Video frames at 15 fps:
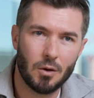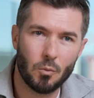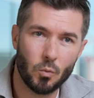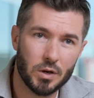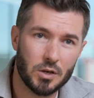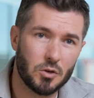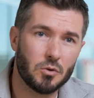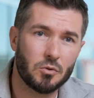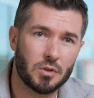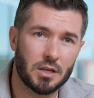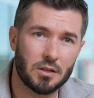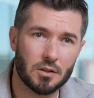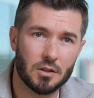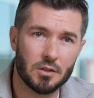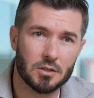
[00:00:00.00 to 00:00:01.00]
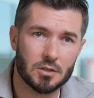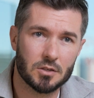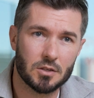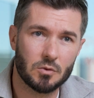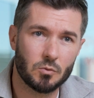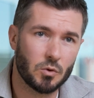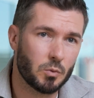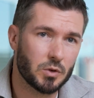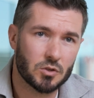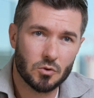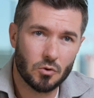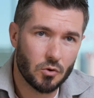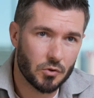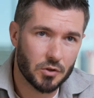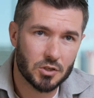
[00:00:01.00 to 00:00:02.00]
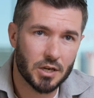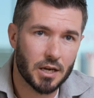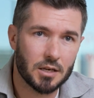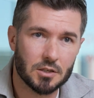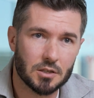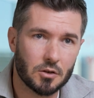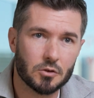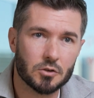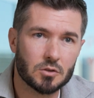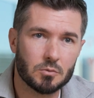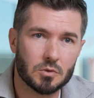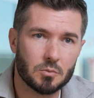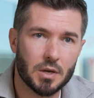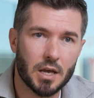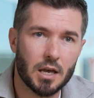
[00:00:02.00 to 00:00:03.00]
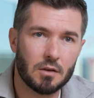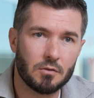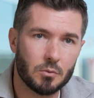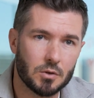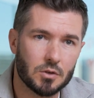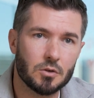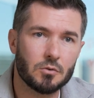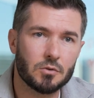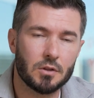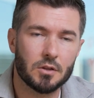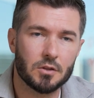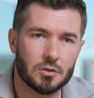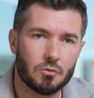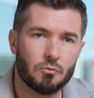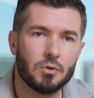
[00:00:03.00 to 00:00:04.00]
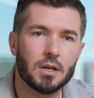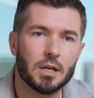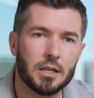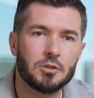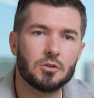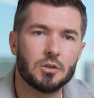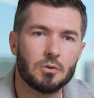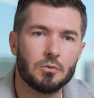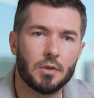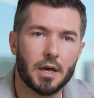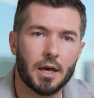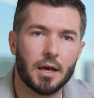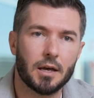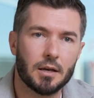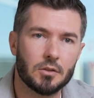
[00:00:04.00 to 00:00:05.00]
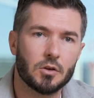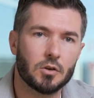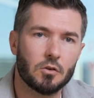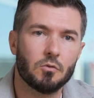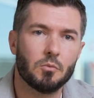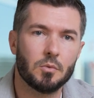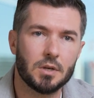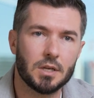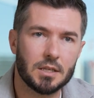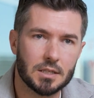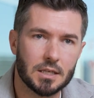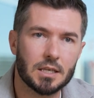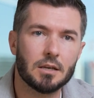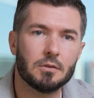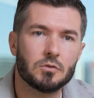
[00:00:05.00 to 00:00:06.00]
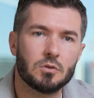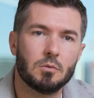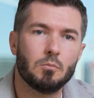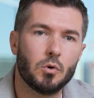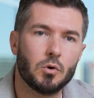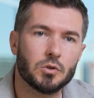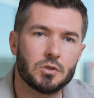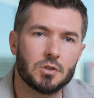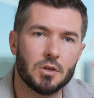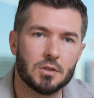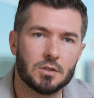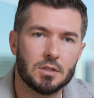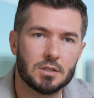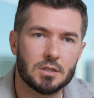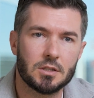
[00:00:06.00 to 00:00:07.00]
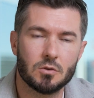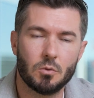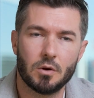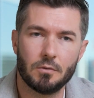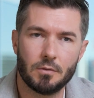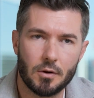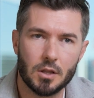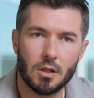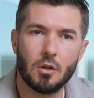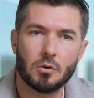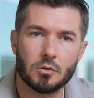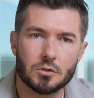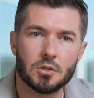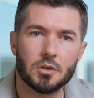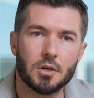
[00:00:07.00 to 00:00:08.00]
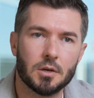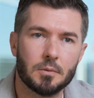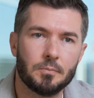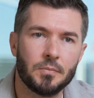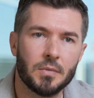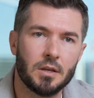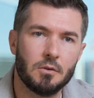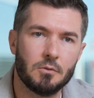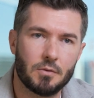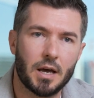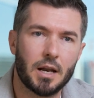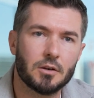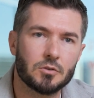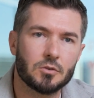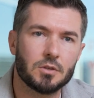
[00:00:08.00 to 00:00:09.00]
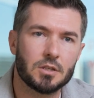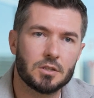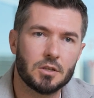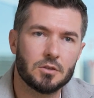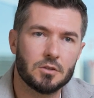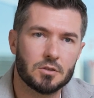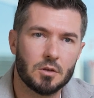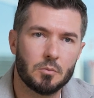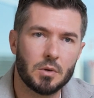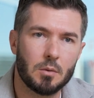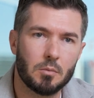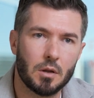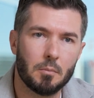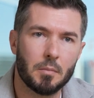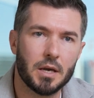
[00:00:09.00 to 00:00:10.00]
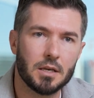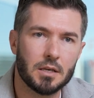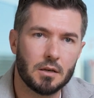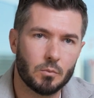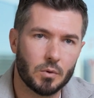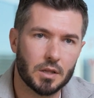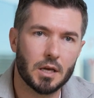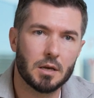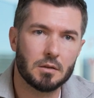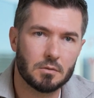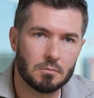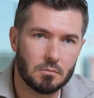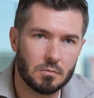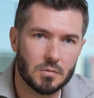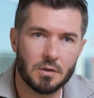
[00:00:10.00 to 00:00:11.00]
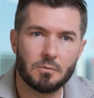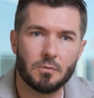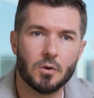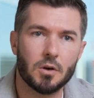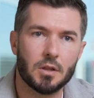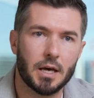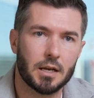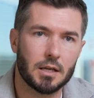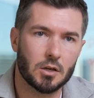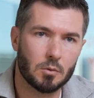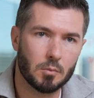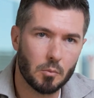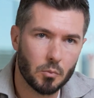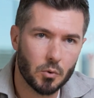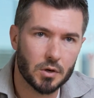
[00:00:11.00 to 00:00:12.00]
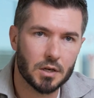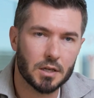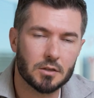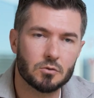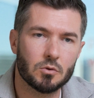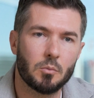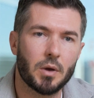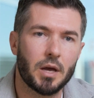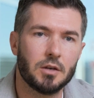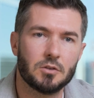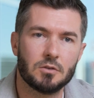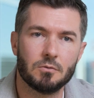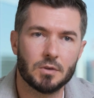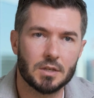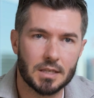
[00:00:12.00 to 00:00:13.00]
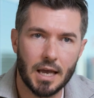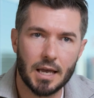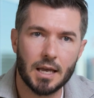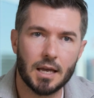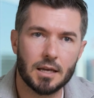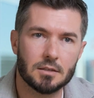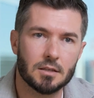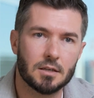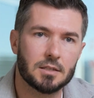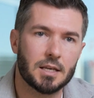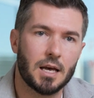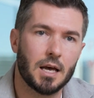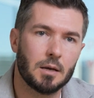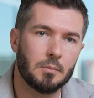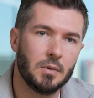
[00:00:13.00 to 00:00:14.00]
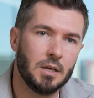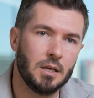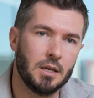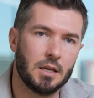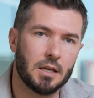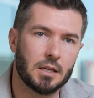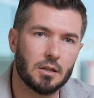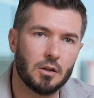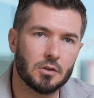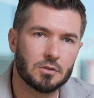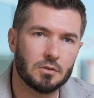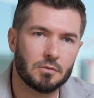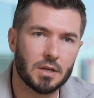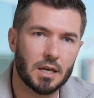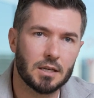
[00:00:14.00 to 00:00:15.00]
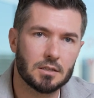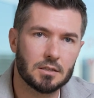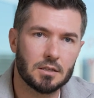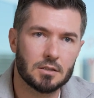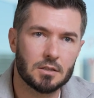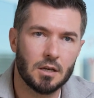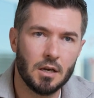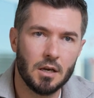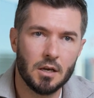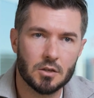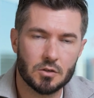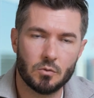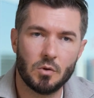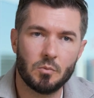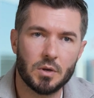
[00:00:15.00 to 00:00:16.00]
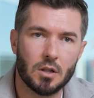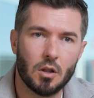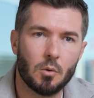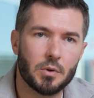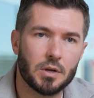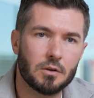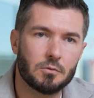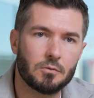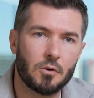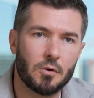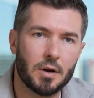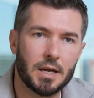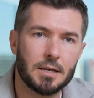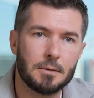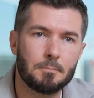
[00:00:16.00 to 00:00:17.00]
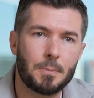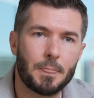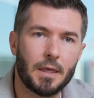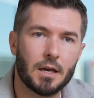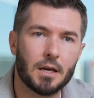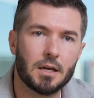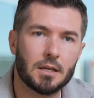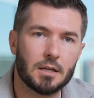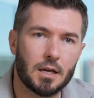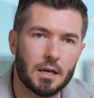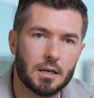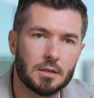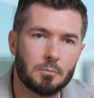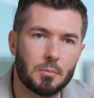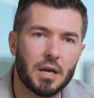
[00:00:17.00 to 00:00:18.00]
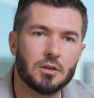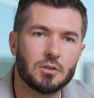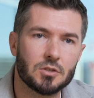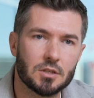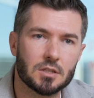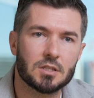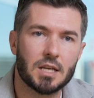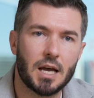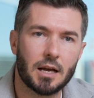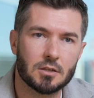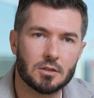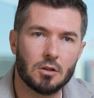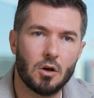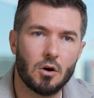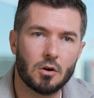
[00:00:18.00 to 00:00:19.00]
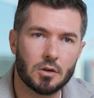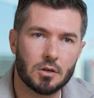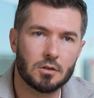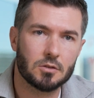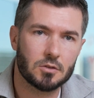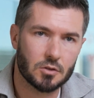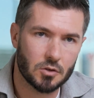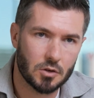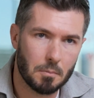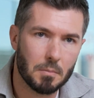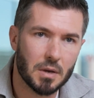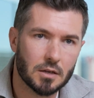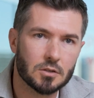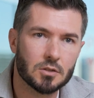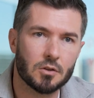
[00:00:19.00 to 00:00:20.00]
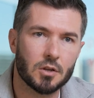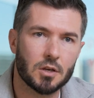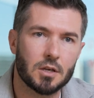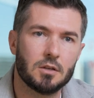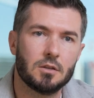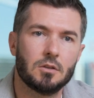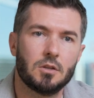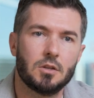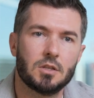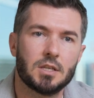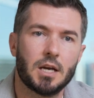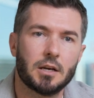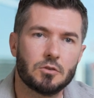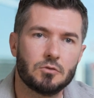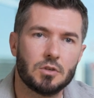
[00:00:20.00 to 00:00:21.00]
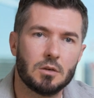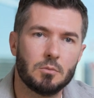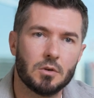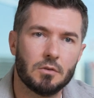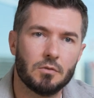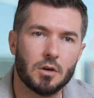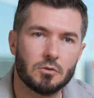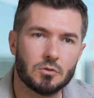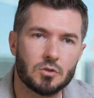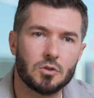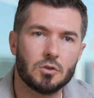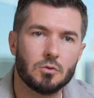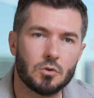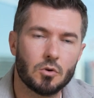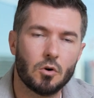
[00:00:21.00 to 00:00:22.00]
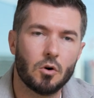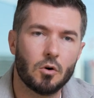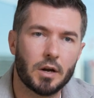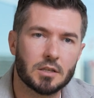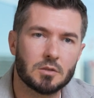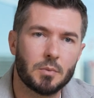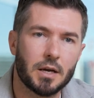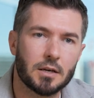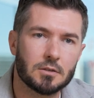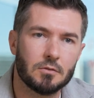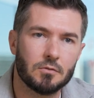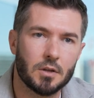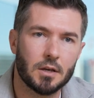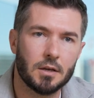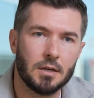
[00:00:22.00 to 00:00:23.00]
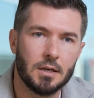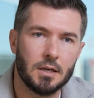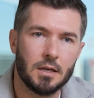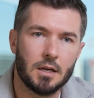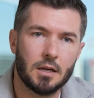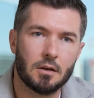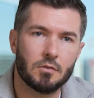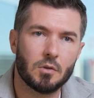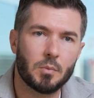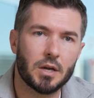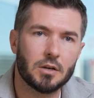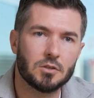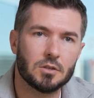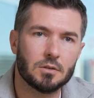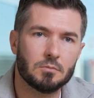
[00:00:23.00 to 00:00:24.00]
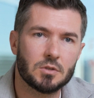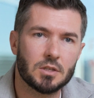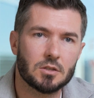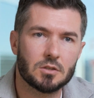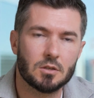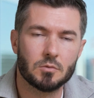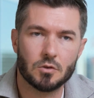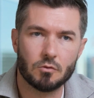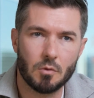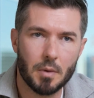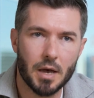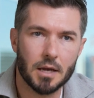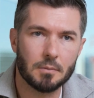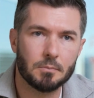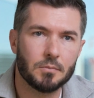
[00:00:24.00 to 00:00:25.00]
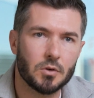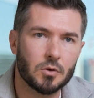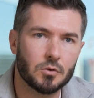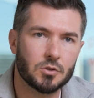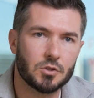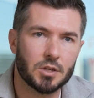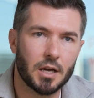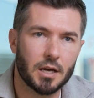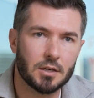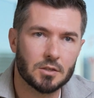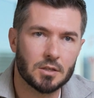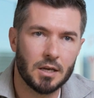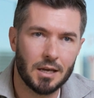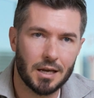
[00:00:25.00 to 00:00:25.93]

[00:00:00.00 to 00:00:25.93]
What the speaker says: We do think that we saw the change in customers' behaviour. We do think there's a real issue there, and that government need to give some more certainty to what are very long-term financial decisions that people are making when they defer that income and put it into a pension for decades at a time in lots of cases. So we've been lobbying for a pensions tax lock to commit to the tax treatment of those two core aspects of the pension system to remain unchanged.